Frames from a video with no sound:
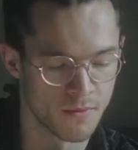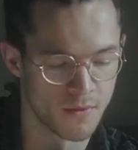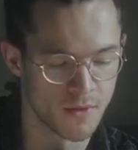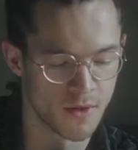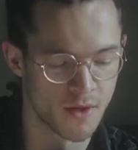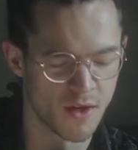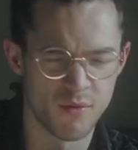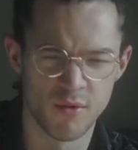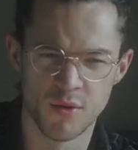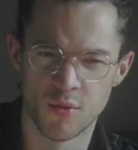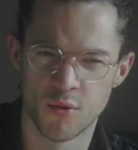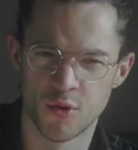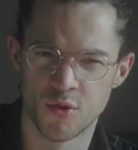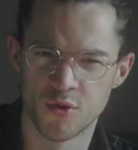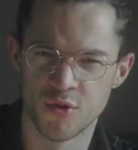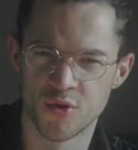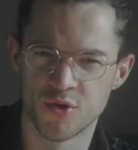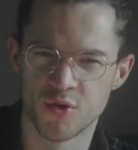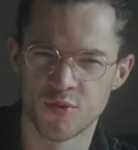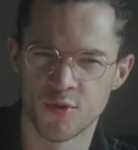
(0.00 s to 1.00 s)
I really want to
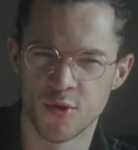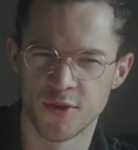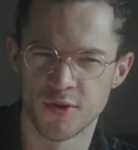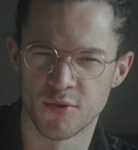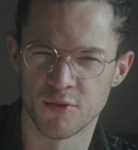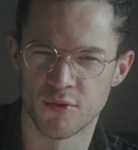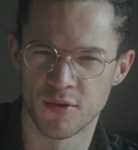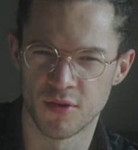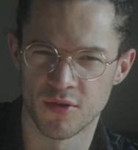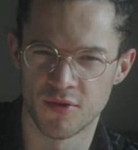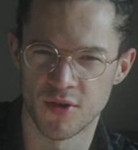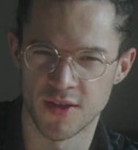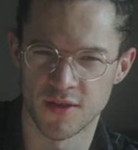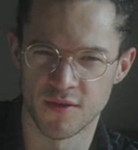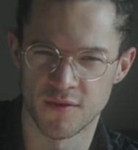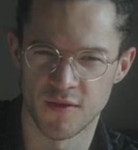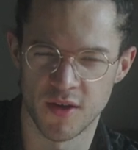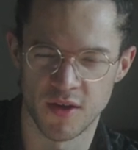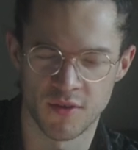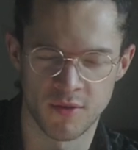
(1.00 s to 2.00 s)
use the word
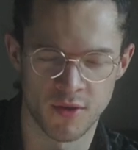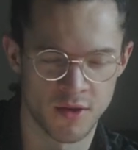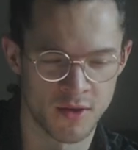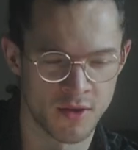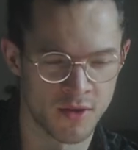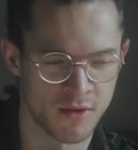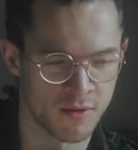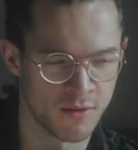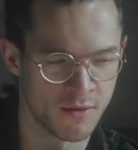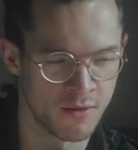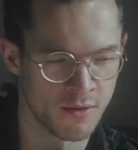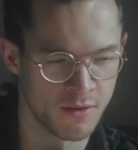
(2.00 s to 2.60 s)
gratifying right now.